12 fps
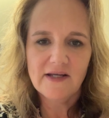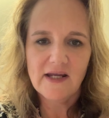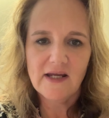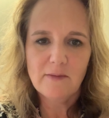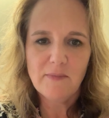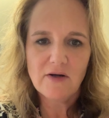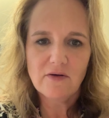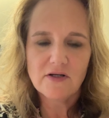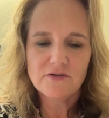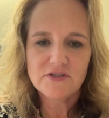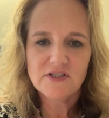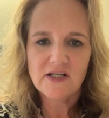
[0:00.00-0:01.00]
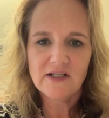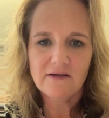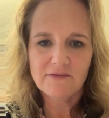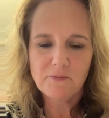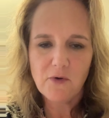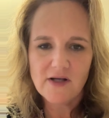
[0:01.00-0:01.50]
a better understanding
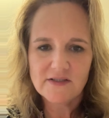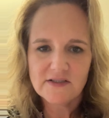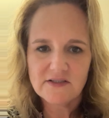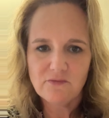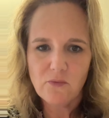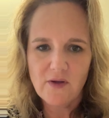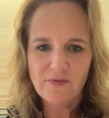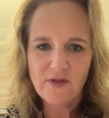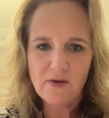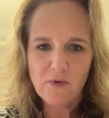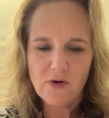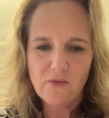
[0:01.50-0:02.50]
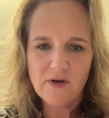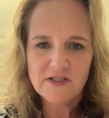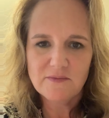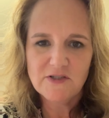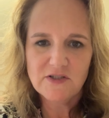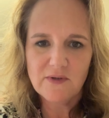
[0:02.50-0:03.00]
of the process of what they were going
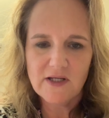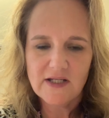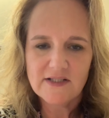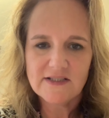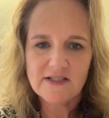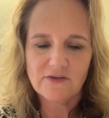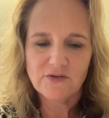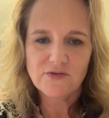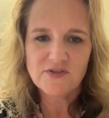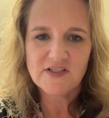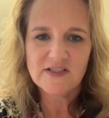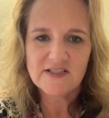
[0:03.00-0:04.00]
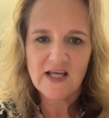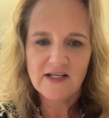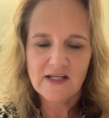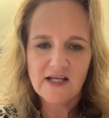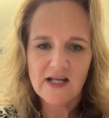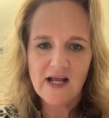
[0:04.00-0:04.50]
to be doing in a skilled nursing
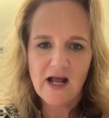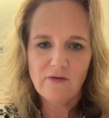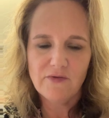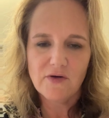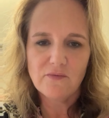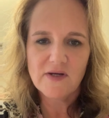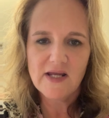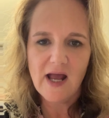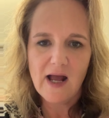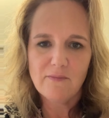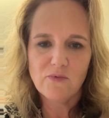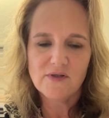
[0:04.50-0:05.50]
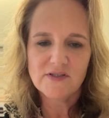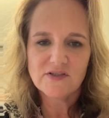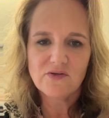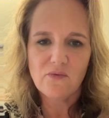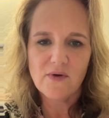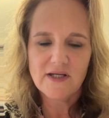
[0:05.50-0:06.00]
setting and how their rehab was
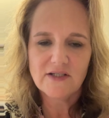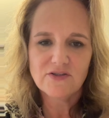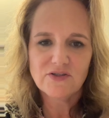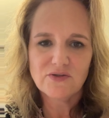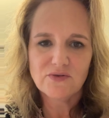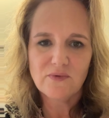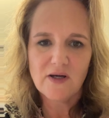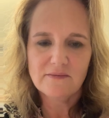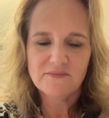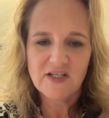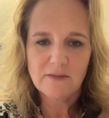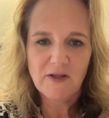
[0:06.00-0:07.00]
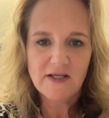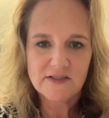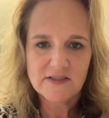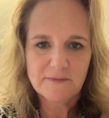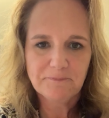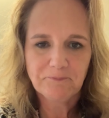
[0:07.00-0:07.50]
going to take
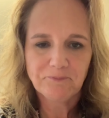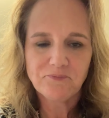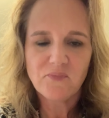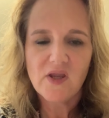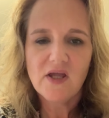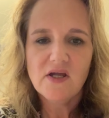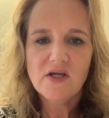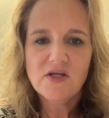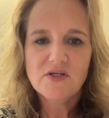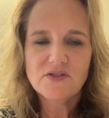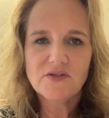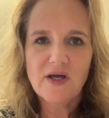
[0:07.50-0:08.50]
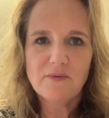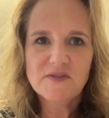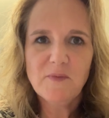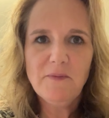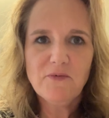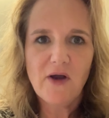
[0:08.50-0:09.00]
place. So that was
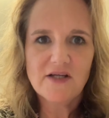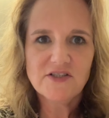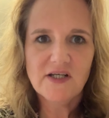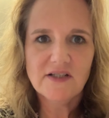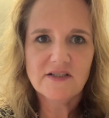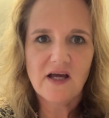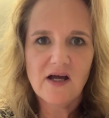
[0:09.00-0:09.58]
my project.